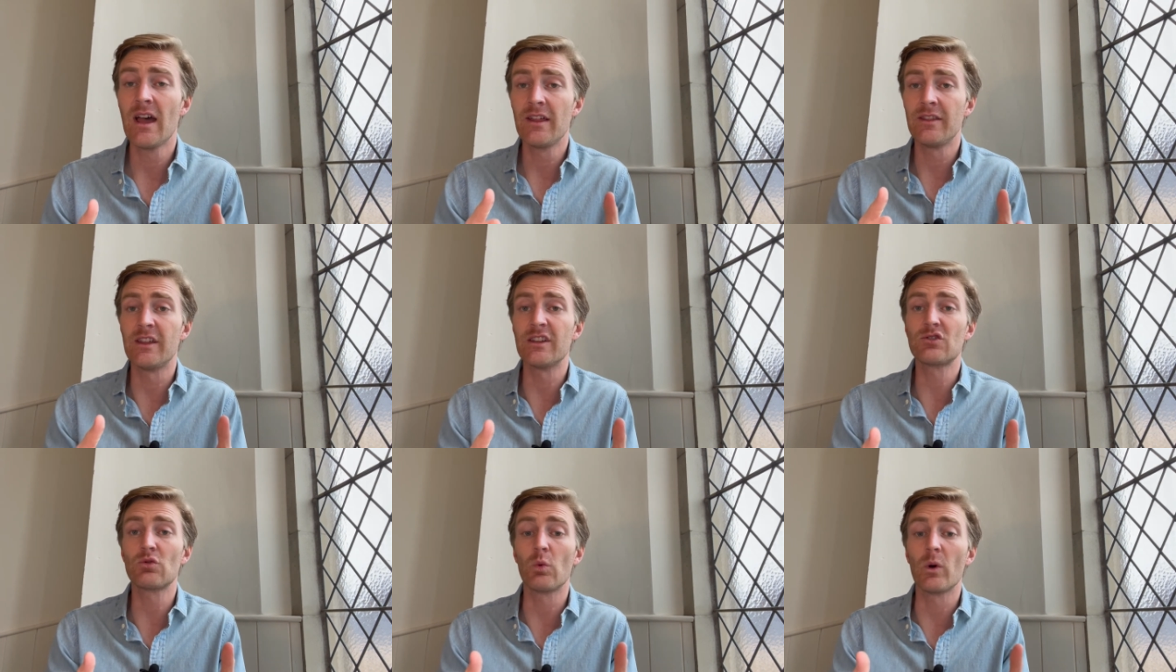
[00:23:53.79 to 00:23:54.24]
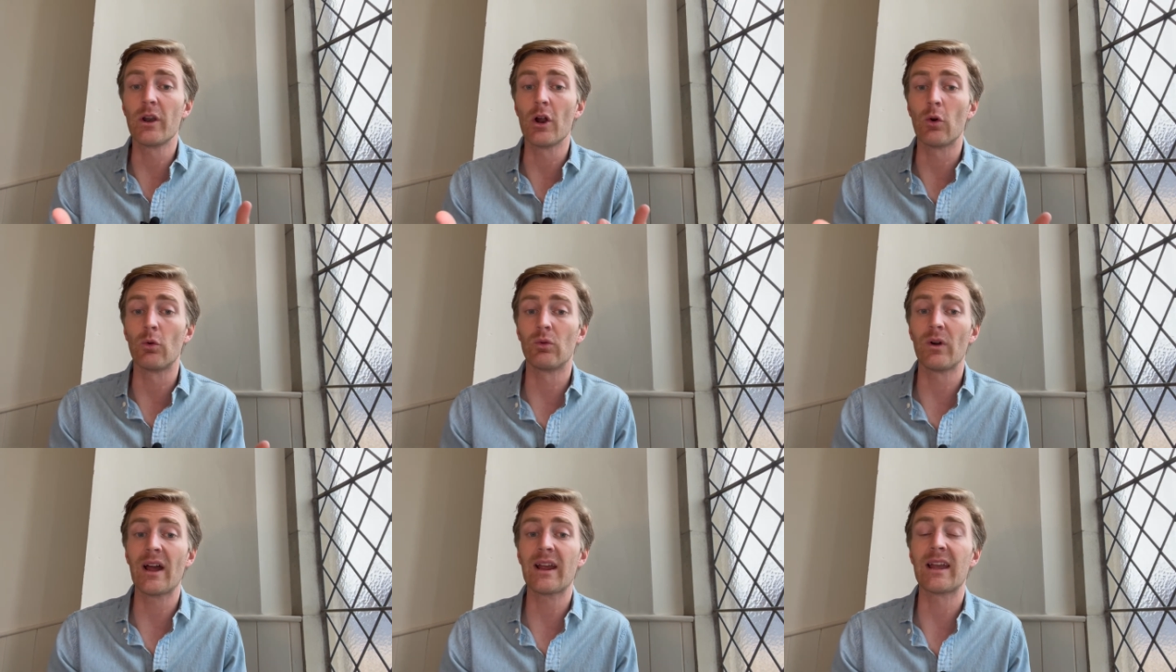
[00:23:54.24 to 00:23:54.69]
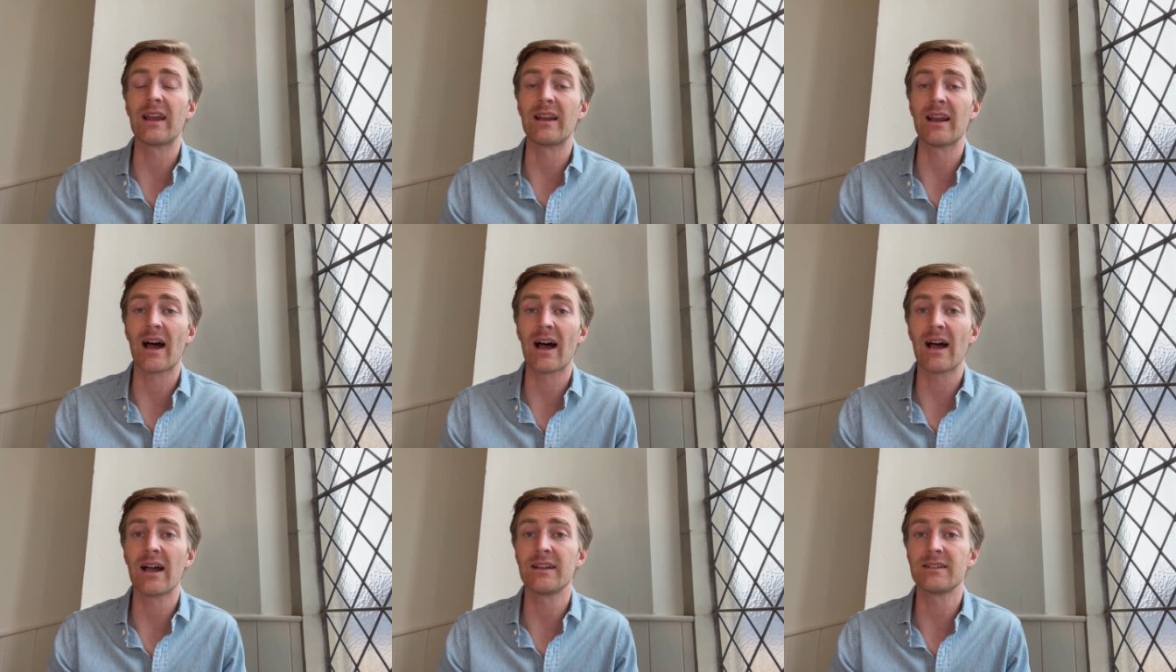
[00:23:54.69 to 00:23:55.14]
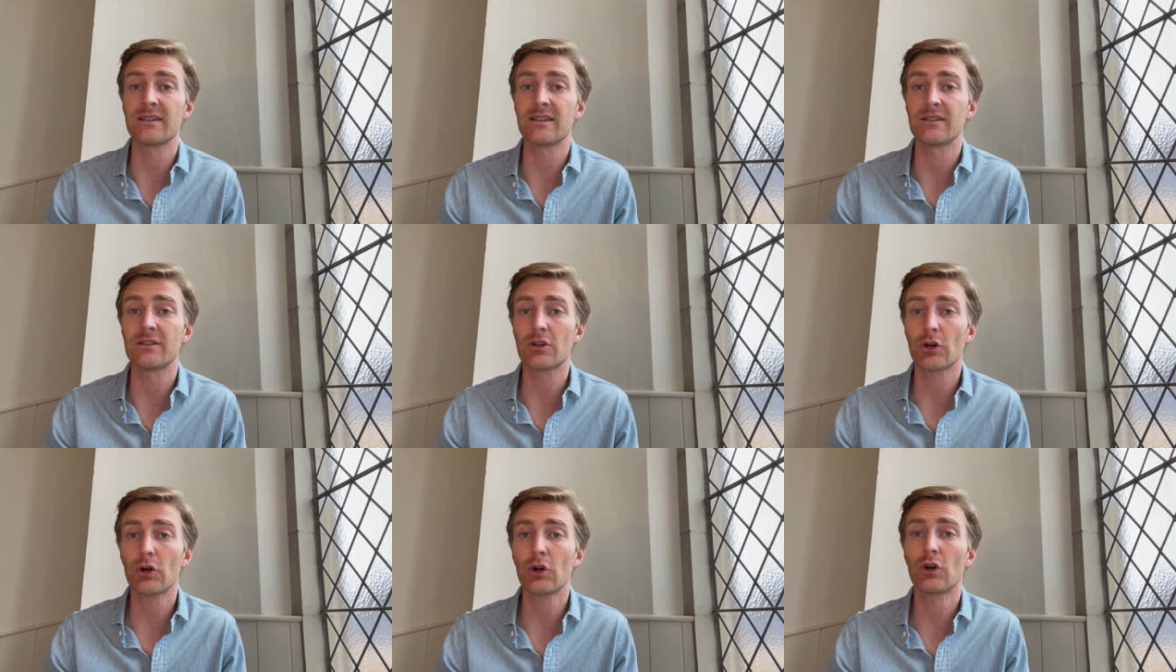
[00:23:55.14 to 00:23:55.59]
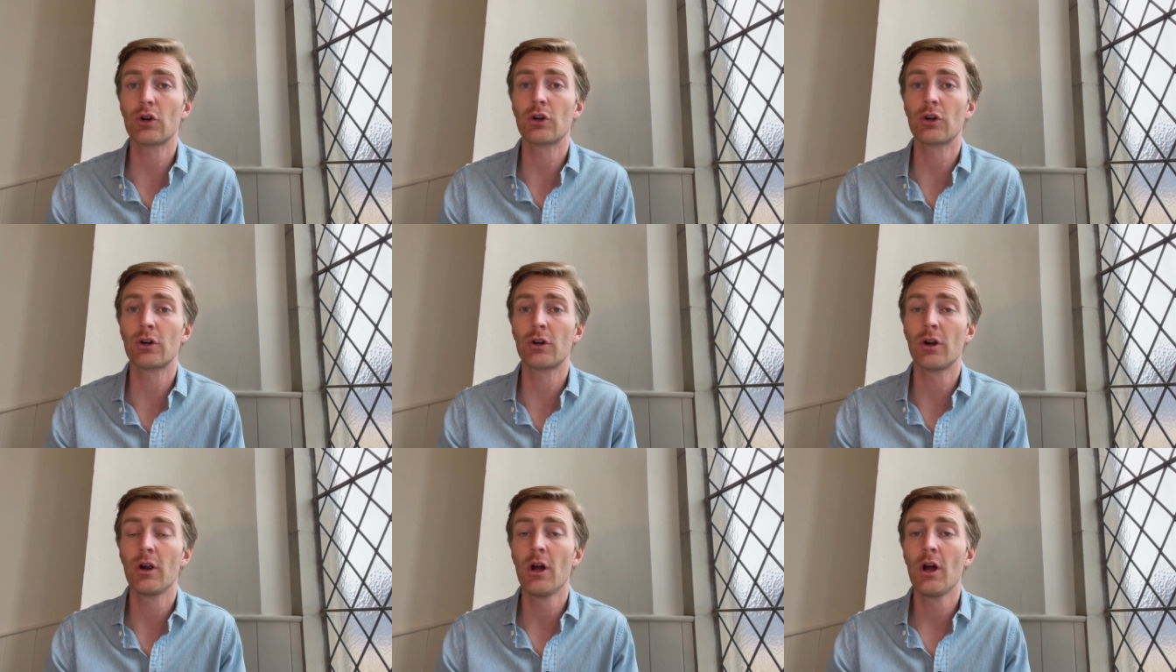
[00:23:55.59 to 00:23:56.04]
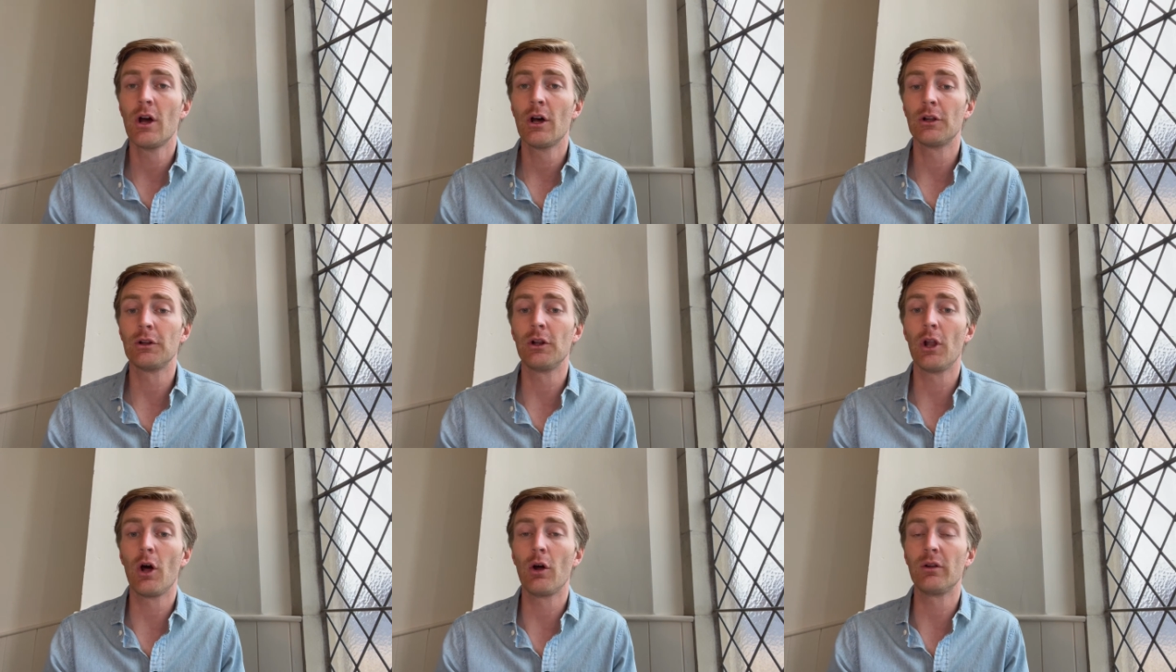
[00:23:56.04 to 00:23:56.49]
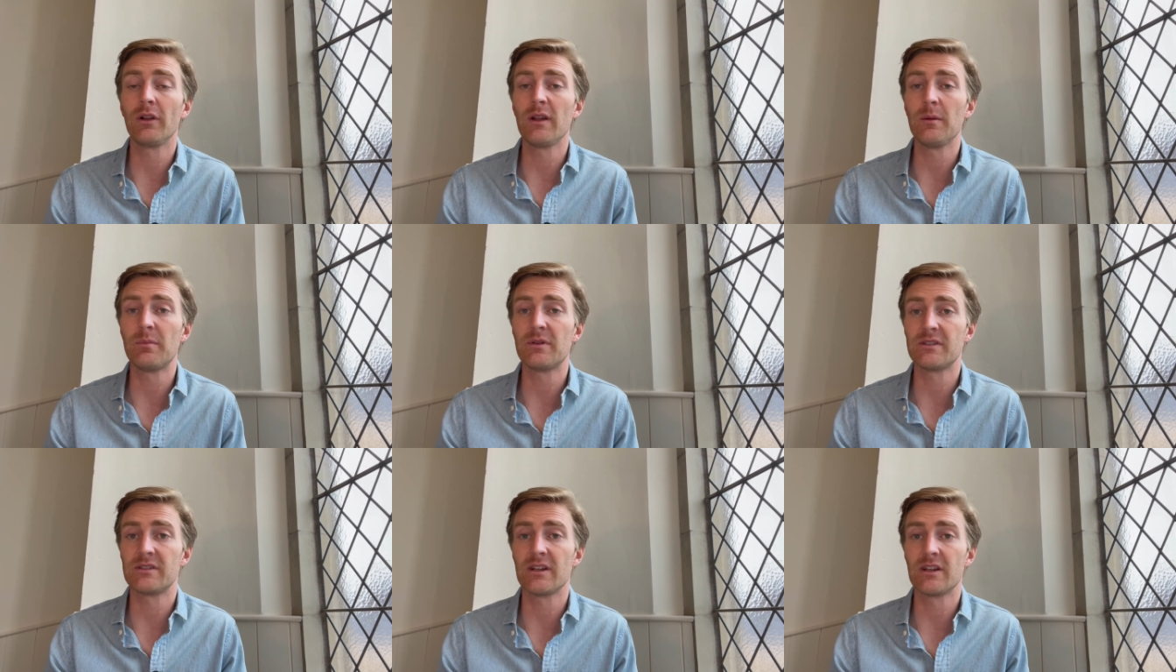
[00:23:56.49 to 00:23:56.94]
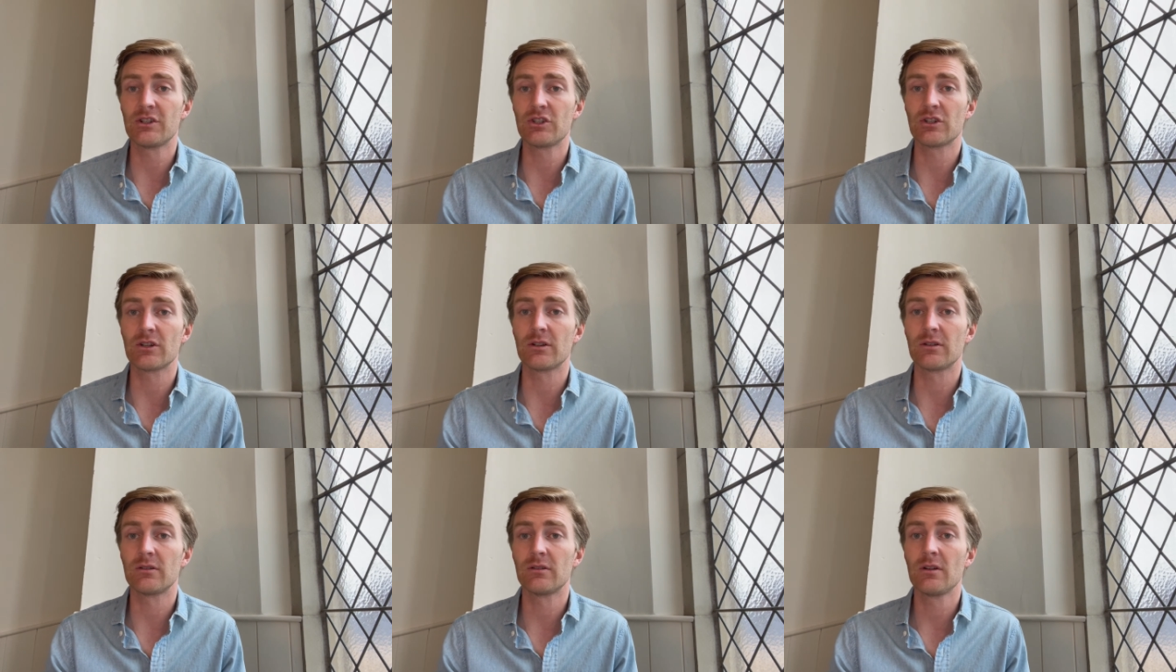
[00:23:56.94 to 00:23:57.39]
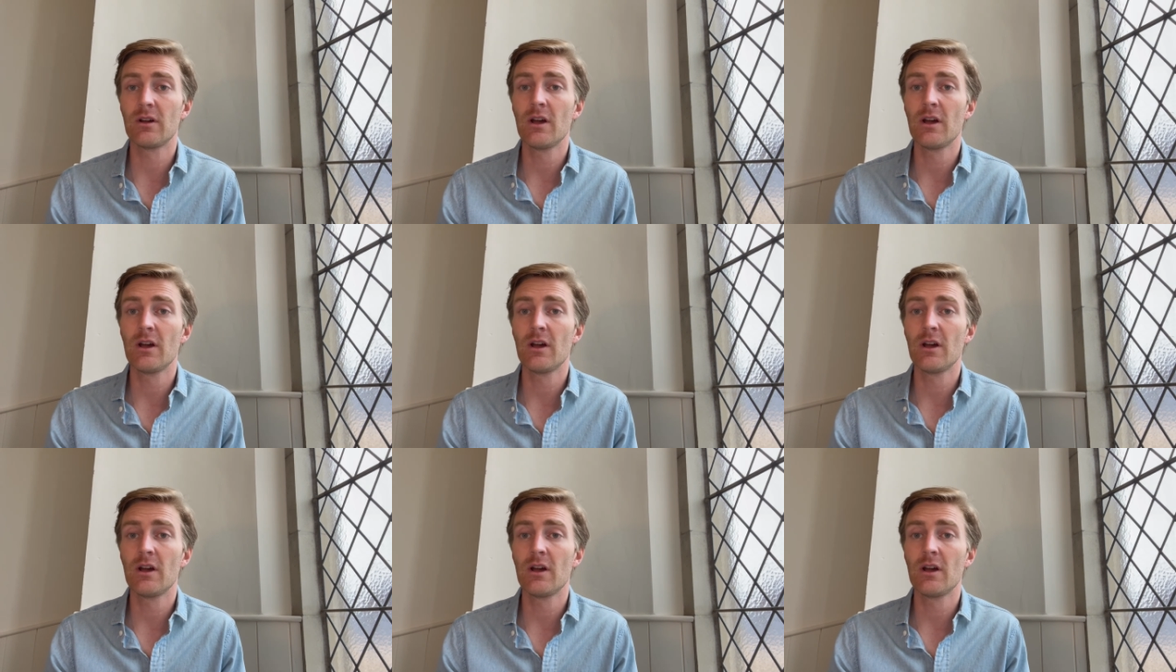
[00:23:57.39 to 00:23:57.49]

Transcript: This widow recognizes her lowly position.